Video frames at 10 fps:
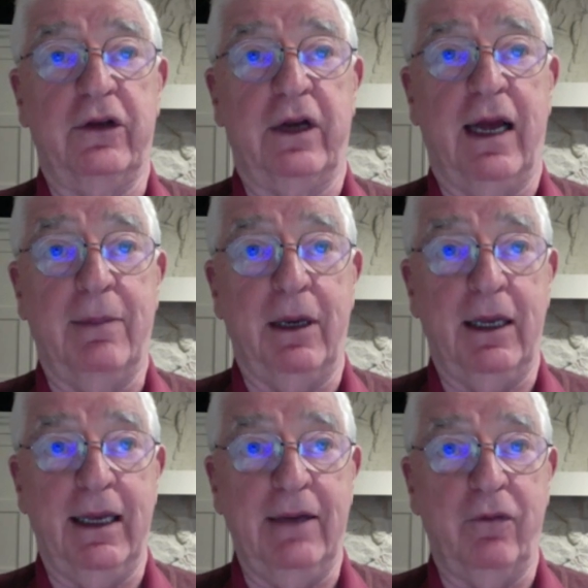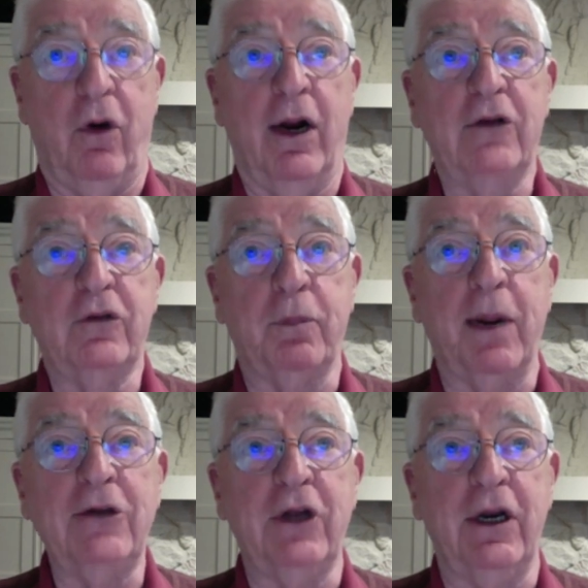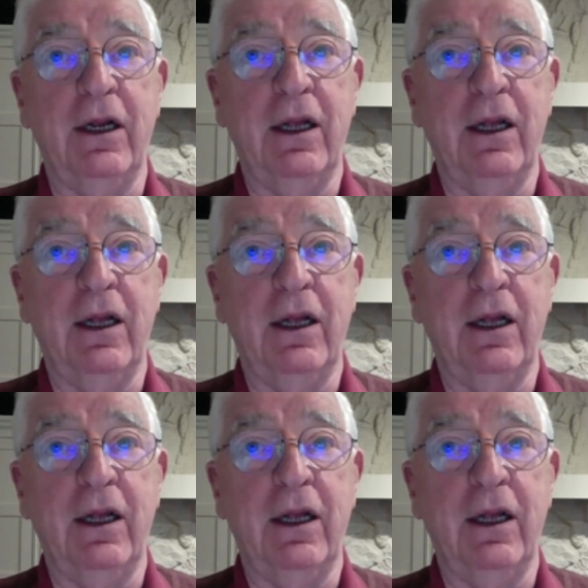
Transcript: and I believe, or expression